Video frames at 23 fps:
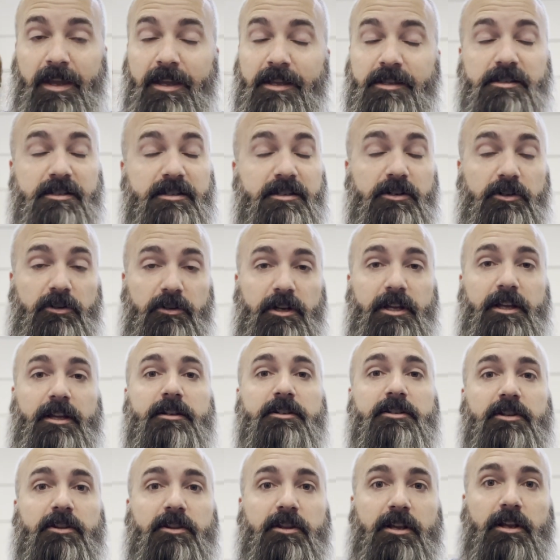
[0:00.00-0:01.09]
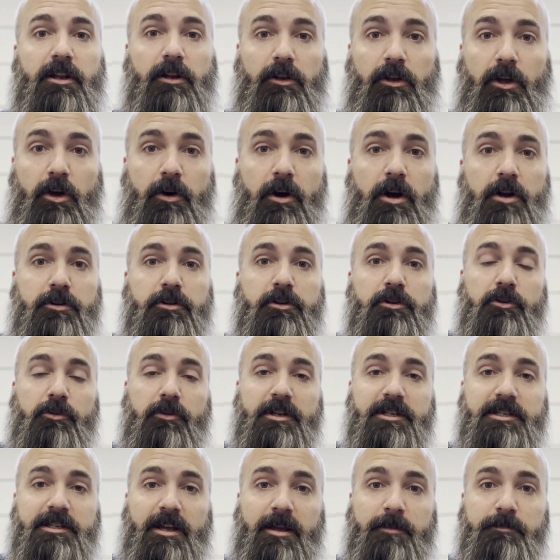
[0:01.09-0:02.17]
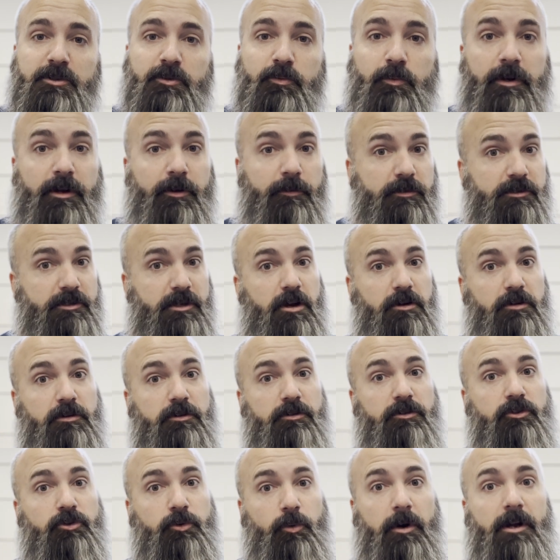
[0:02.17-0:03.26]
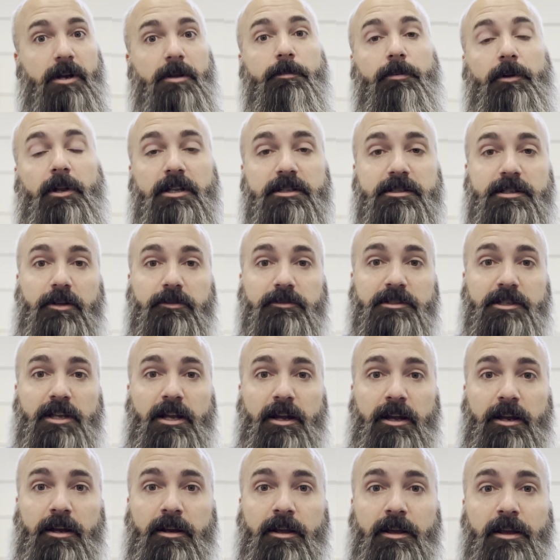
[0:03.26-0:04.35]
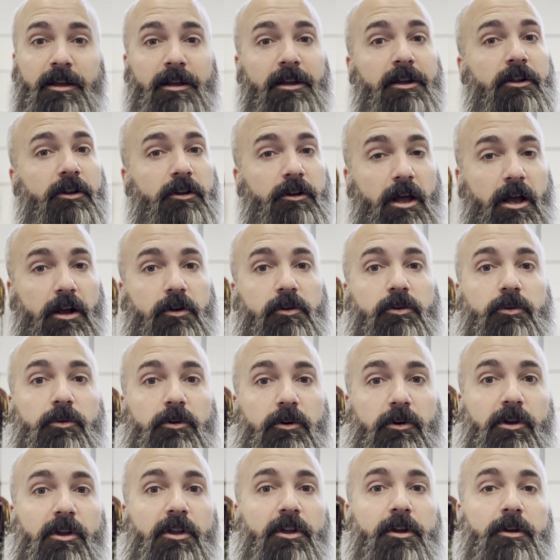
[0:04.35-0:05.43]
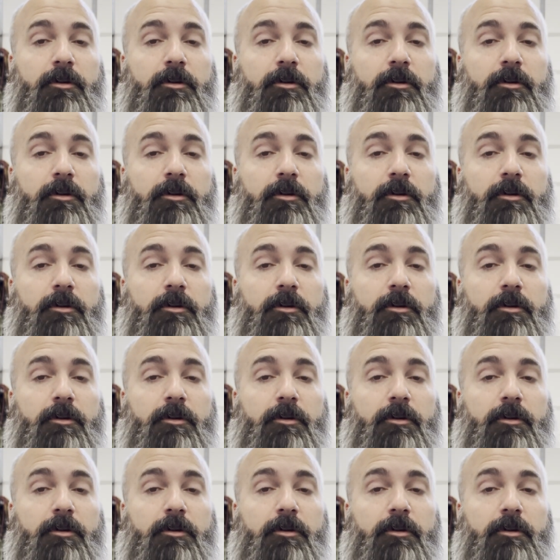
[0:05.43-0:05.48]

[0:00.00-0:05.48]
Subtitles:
Still into the low 100-degree temps when it was 120 plus outside, not cool.